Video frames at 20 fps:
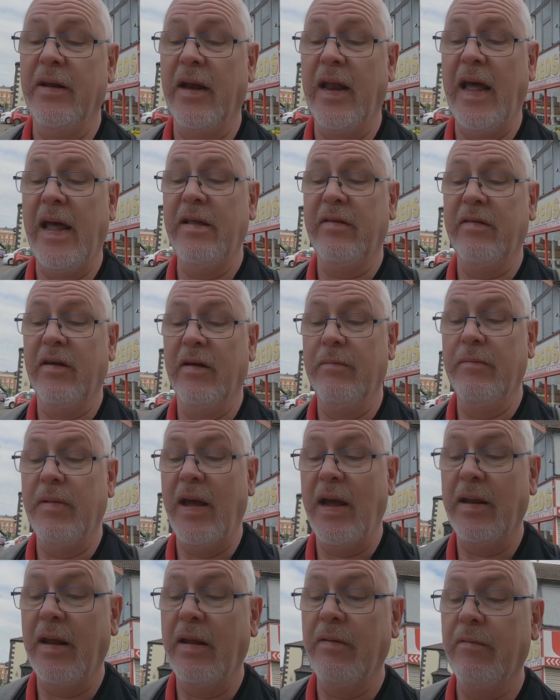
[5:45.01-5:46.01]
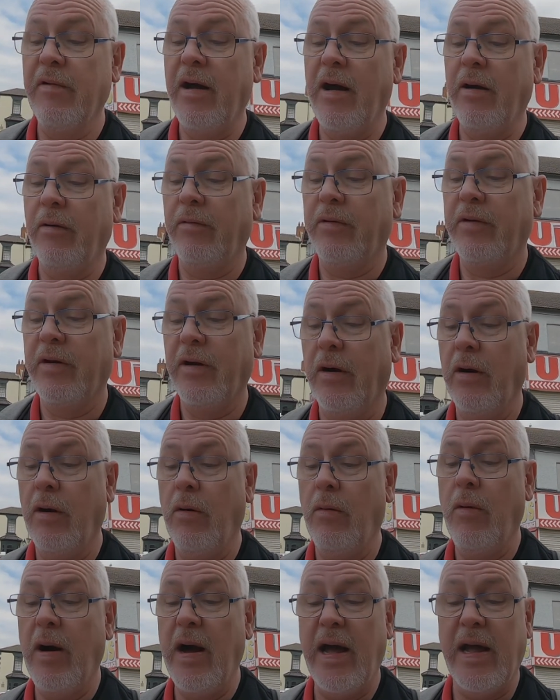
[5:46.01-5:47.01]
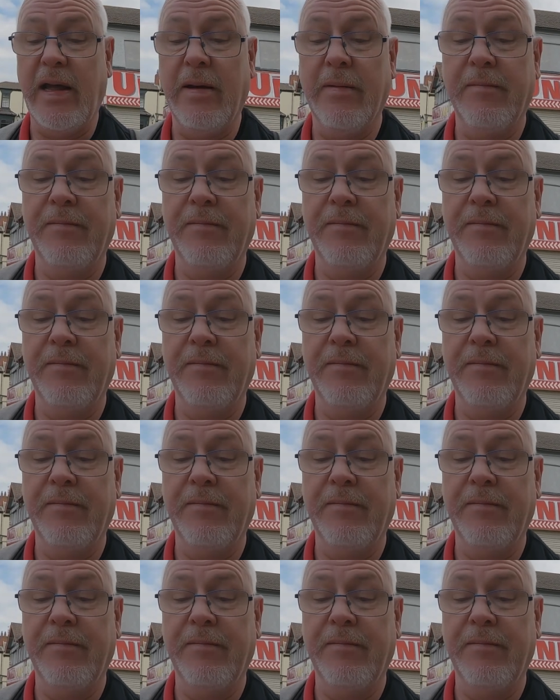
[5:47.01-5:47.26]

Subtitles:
later meaning road or way.